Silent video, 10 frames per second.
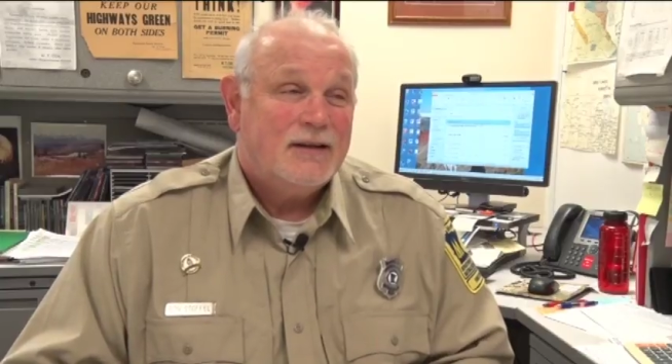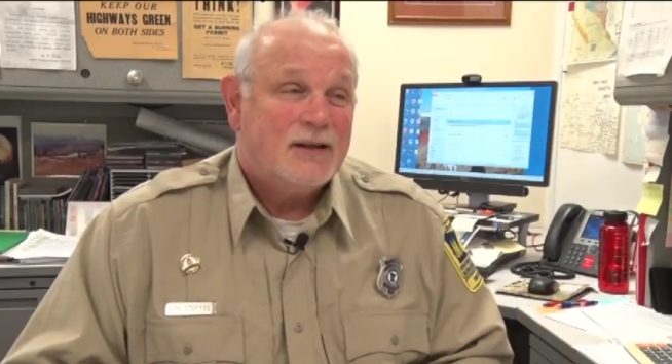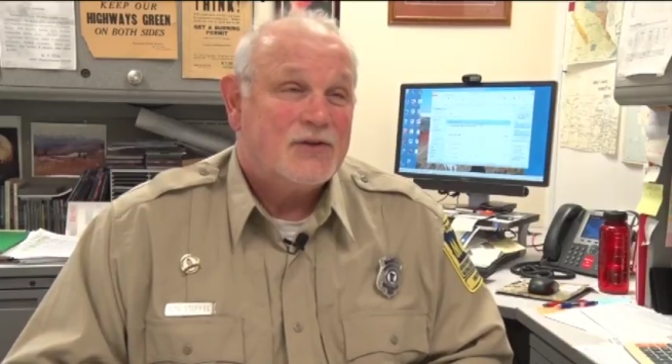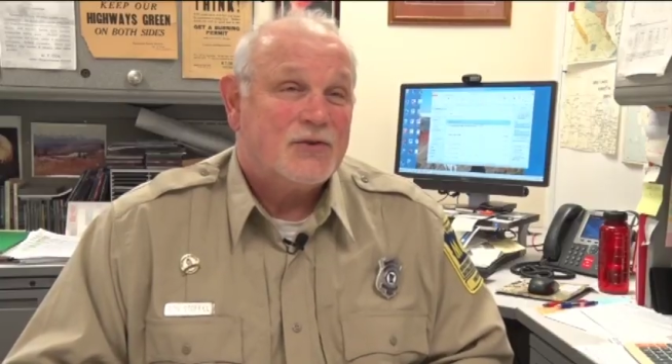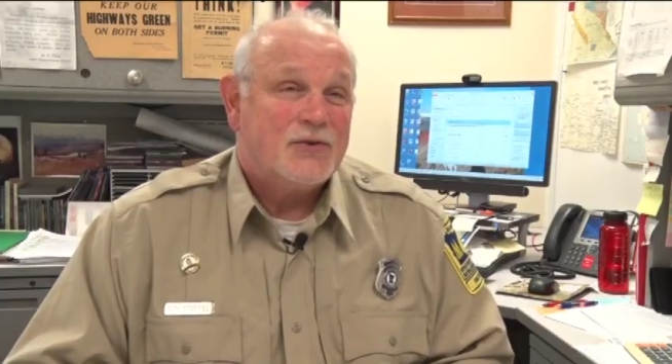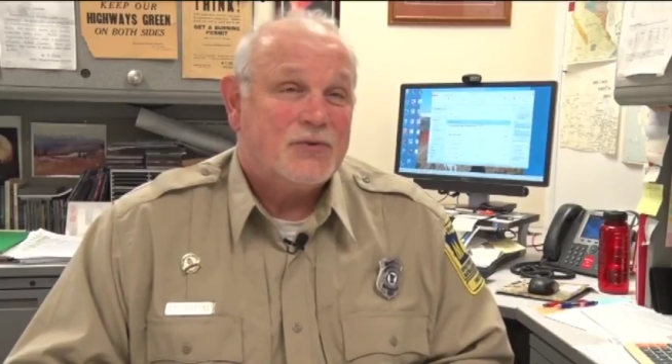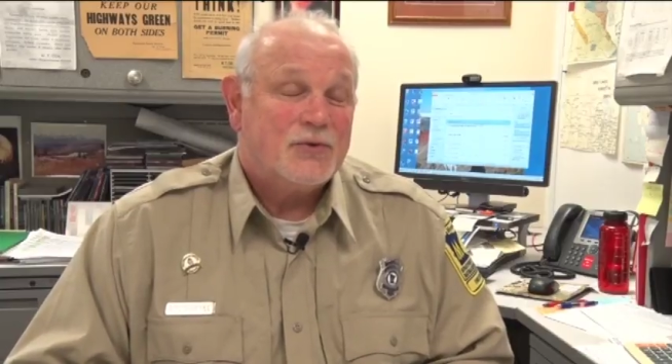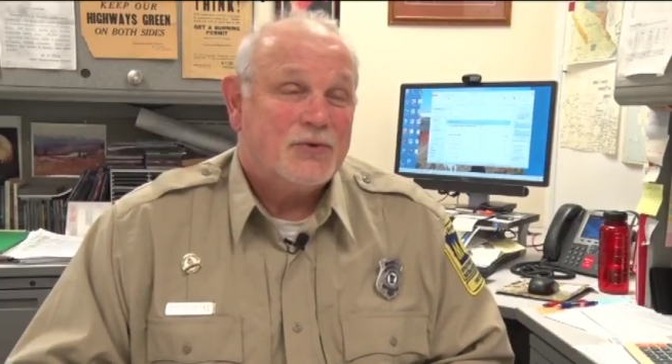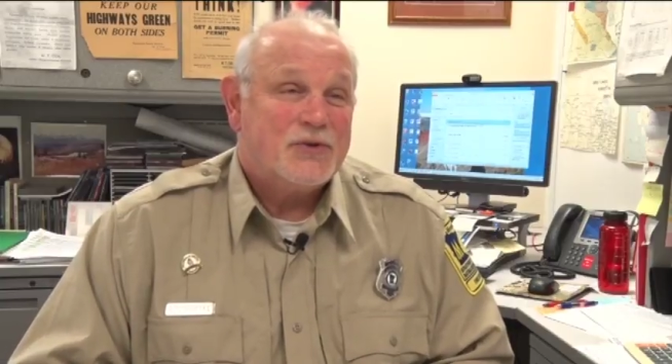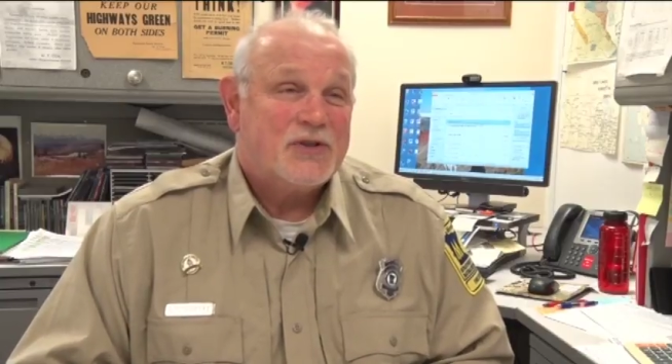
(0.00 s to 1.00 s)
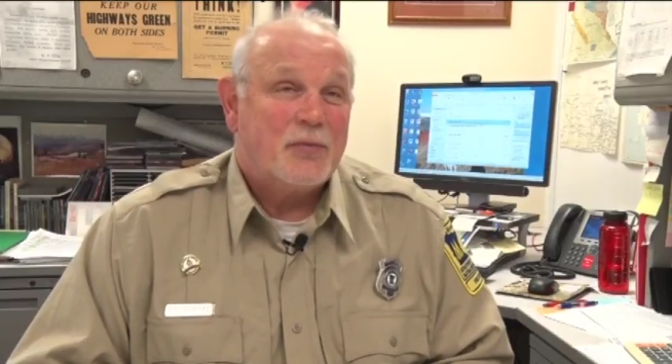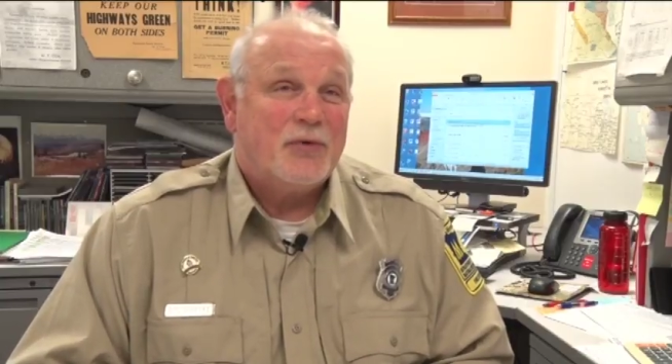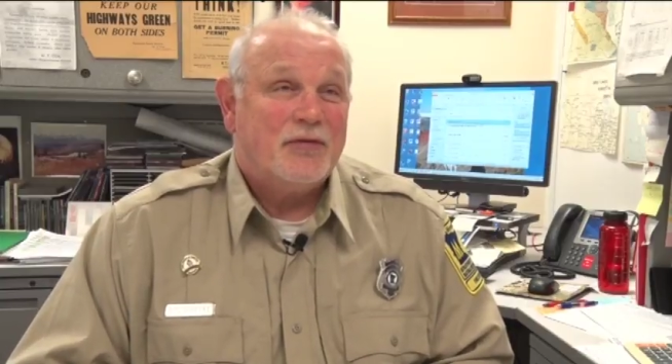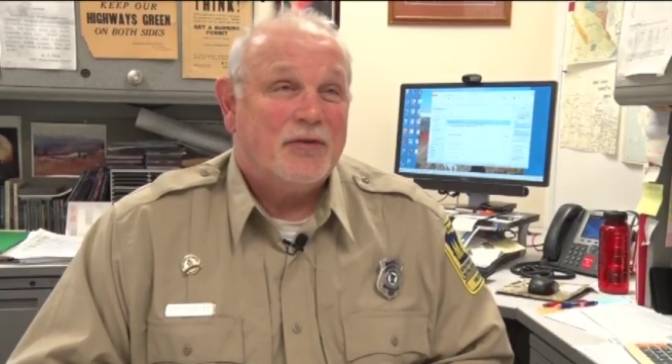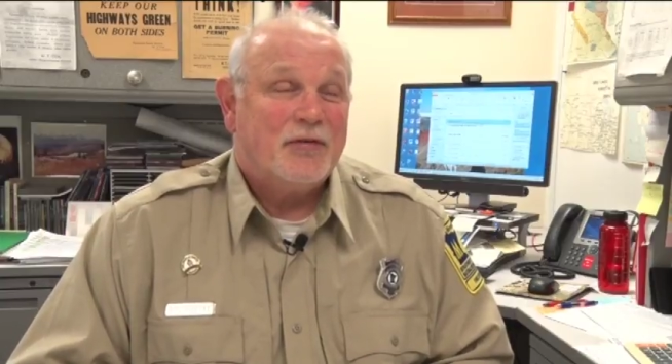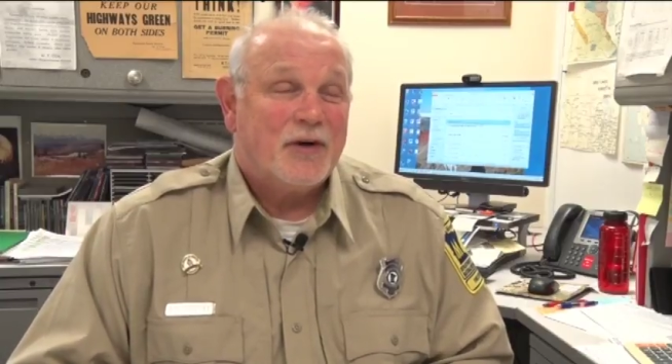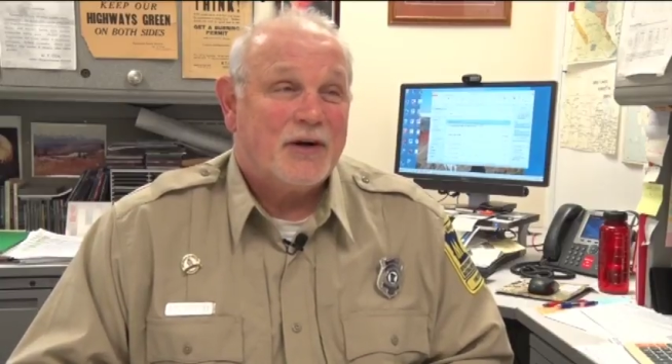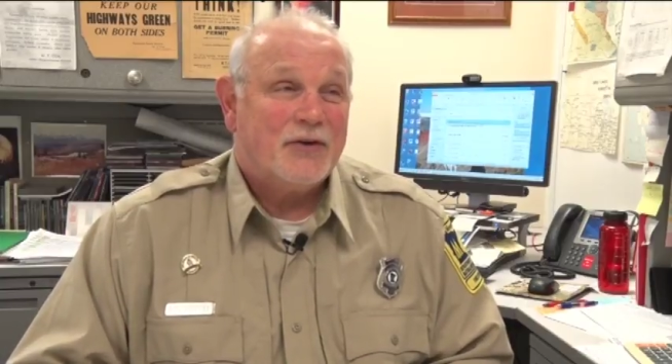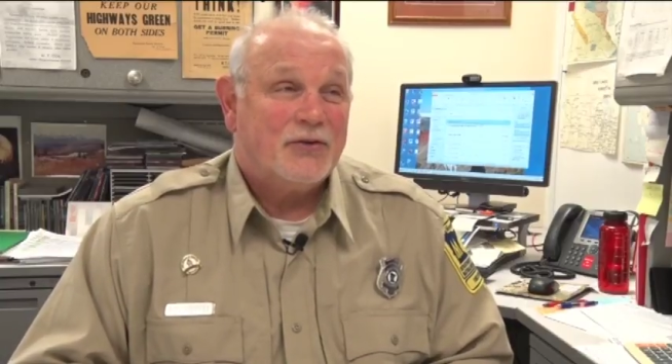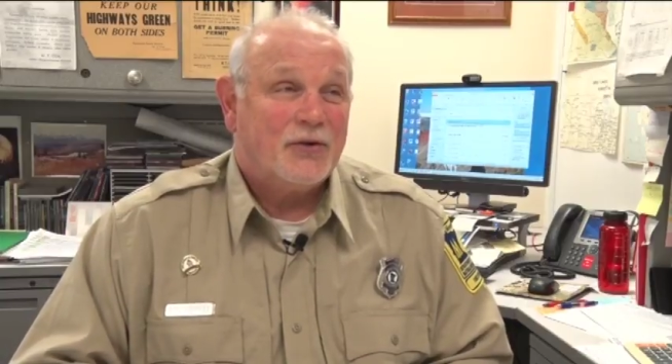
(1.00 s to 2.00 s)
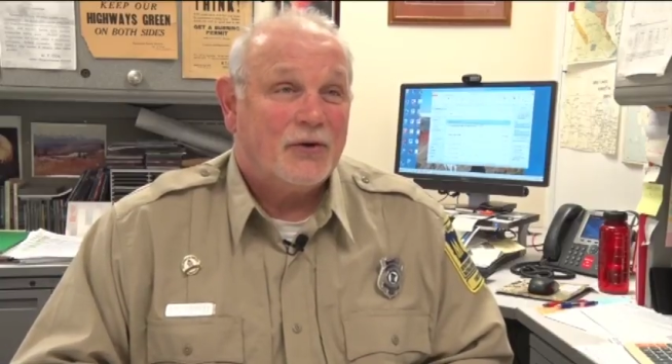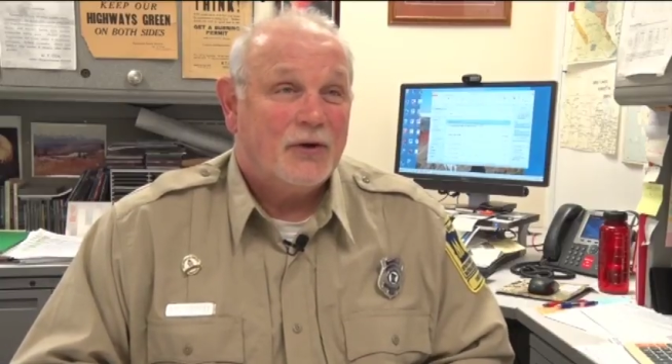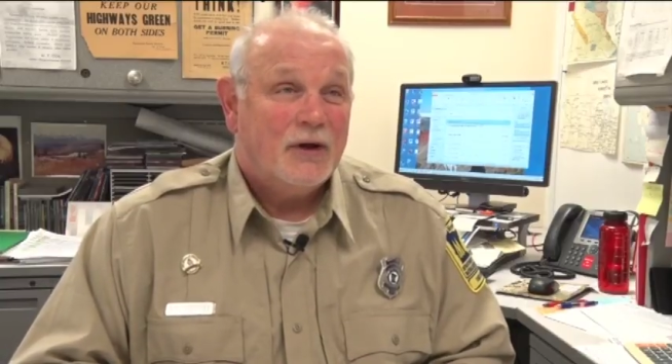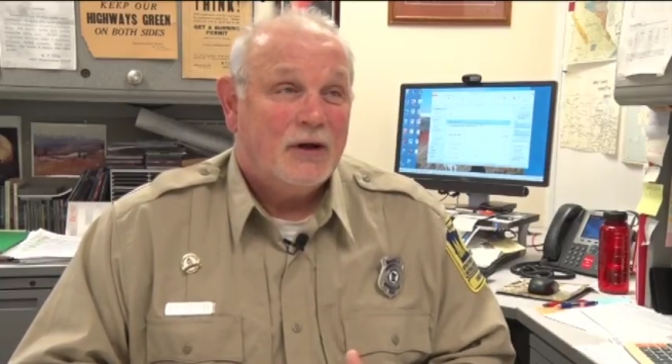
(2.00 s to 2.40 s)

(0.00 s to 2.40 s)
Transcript: And so it's real receptive to fire. So